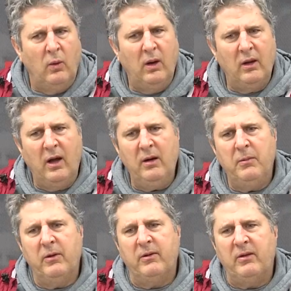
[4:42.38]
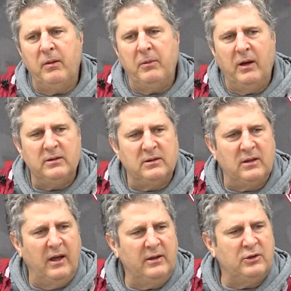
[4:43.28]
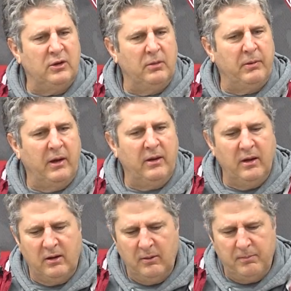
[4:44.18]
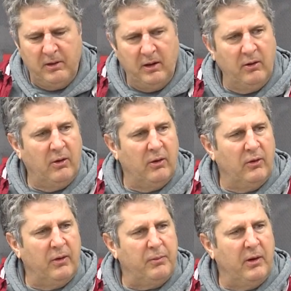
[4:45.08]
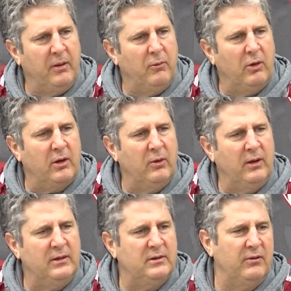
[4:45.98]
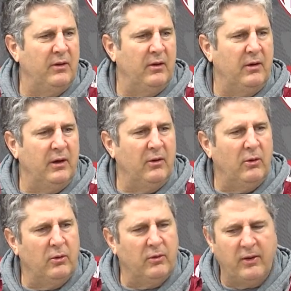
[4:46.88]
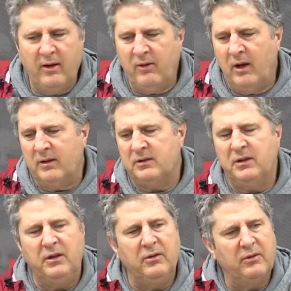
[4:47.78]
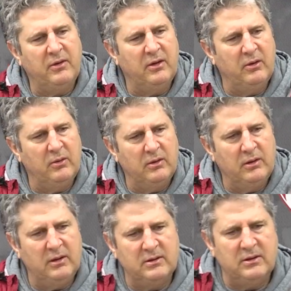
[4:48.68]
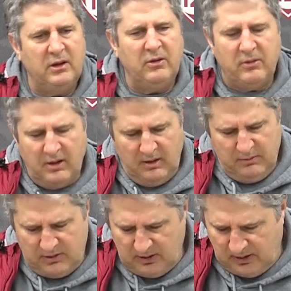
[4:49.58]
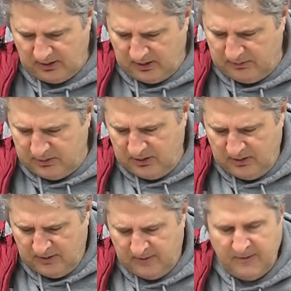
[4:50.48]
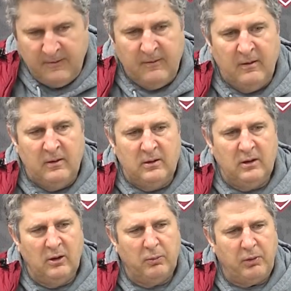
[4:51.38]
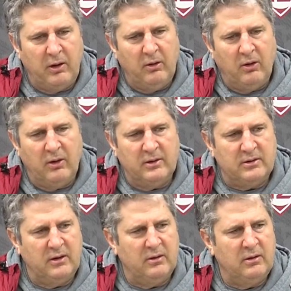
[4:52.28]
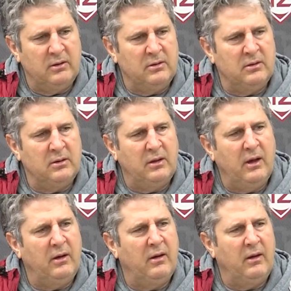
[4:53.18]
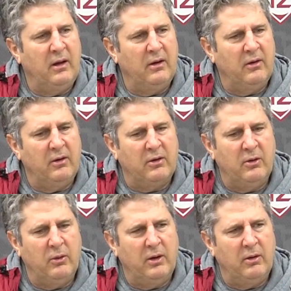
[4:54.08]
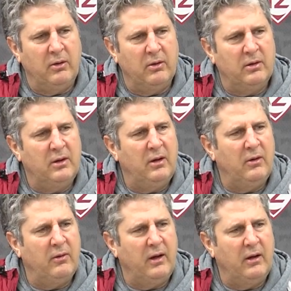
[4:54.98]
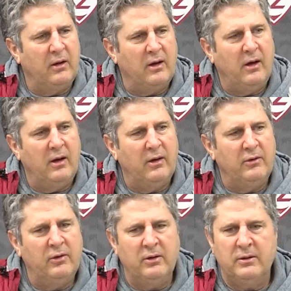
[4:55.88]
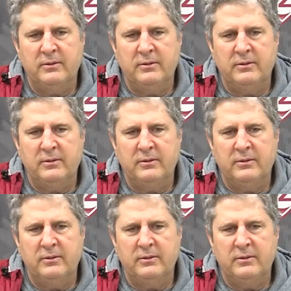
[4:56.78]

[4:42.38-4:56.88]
A lot of them are the same guys as last year, but I think they're playing harder, they're playing more cohesive, and they're a year older. They have a lot of seniors, too. Senior teams a lot of times, you know, play hard as they're getting to the end of their career, you know, the end of college.